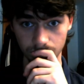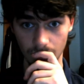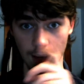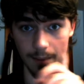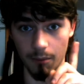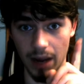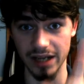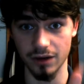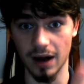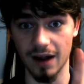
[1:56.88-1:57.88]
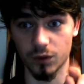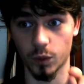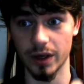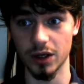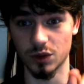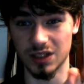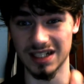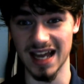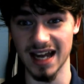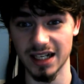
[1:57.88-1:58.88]
Minecraft Windows
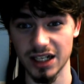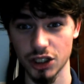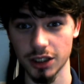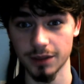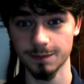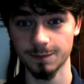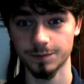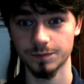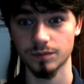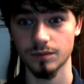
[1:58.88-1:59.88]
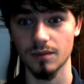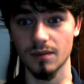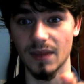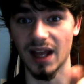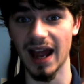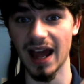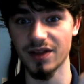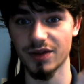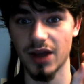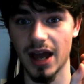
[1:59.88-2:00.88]
10 Edition,
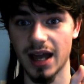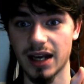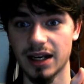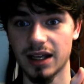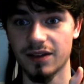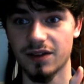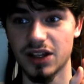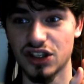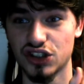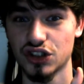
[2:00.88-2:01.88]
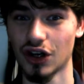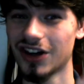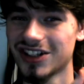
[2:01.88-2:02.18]
and then the start,